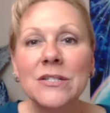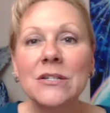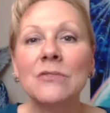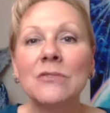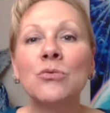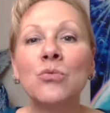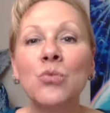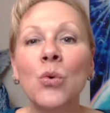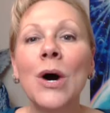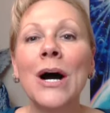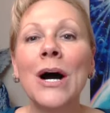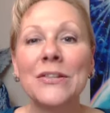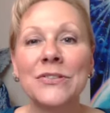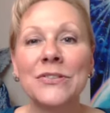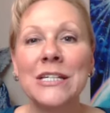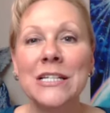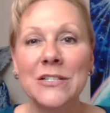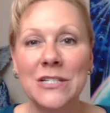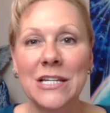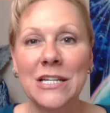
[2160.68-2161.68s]
of what
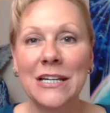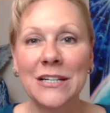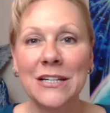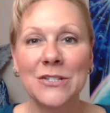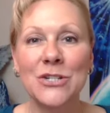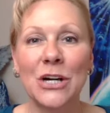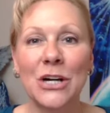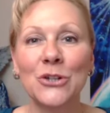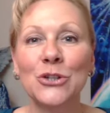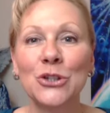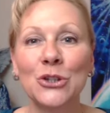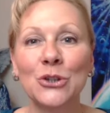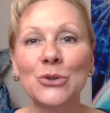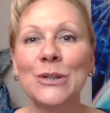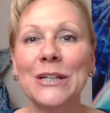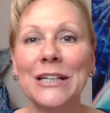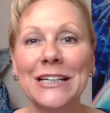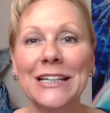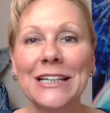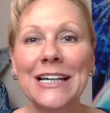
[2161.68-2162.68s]
these kids are
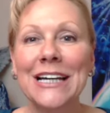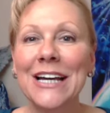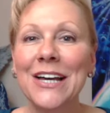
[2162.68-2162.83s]
doing.